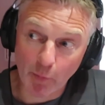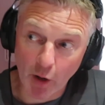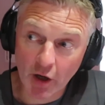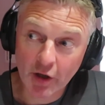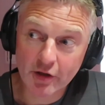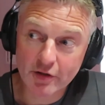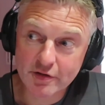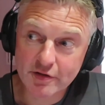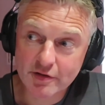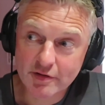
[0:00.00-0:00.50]

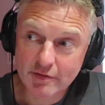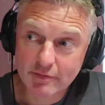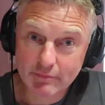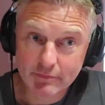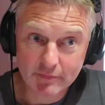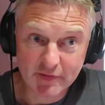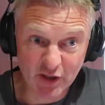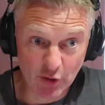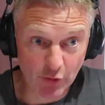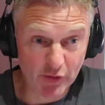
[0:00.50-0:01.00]
markets.
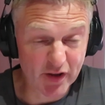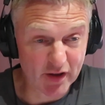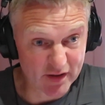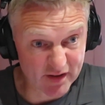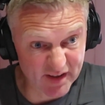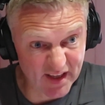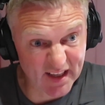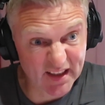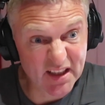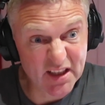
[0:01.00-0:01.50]
Mm. You know,
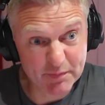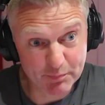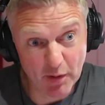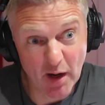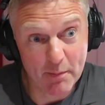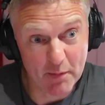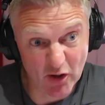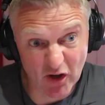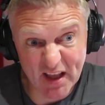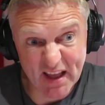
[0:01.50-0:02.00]
the English
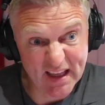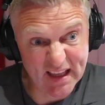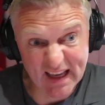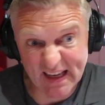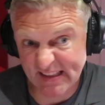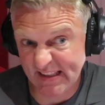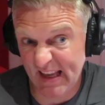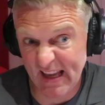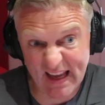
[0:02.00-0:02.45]
Premier League is,